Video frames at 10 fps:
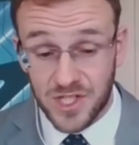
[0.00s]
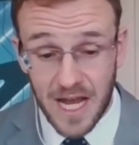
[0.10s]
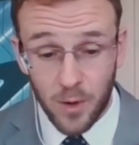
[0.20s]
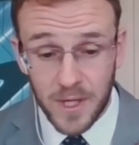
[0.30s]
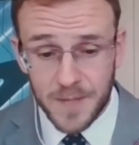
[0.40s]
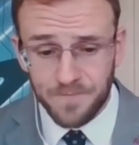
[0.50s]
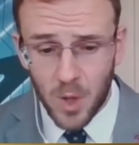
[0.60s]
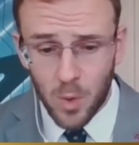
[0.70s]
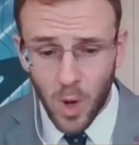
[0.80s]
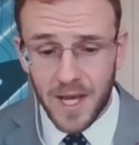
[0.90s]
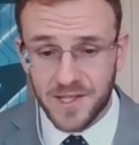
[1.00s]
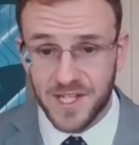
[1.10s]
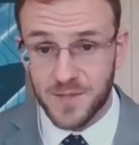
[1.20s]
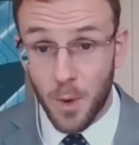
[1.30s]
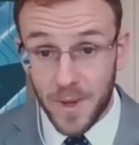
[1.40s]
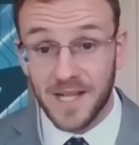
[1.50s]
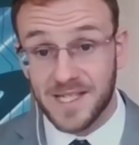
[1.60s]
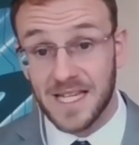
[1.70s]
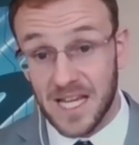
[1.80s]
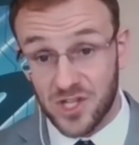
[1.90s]
Now, why is this
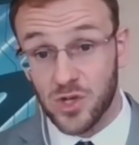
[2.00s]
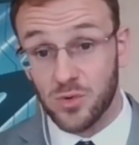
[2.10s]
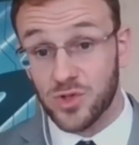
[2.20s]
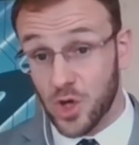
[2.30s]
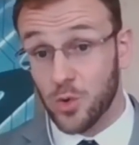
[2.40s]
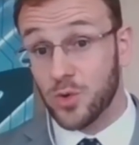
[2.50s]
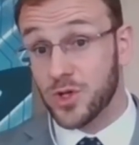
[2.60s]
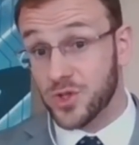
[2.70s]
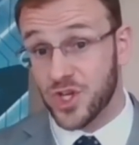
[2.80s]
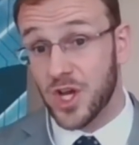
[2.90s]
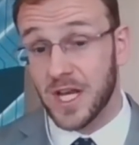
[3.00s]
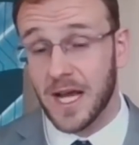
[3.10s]
mobility issue so concerning?